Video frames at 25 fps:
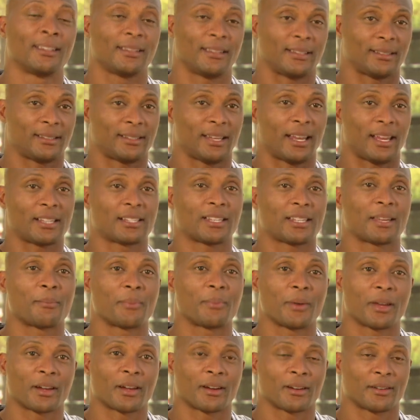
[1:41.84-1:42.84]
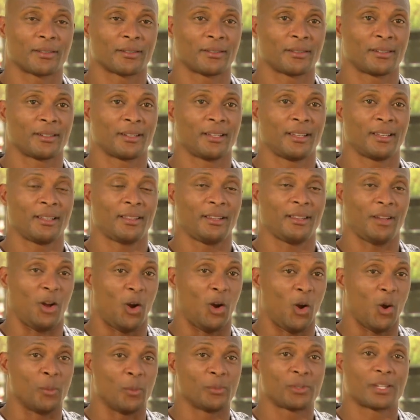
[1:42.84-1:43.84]
the stakes get bigger, the
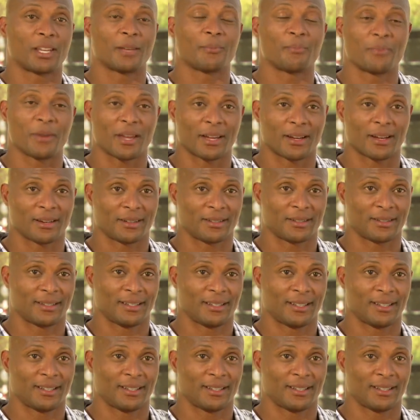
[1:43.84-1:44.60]
homes get bigger,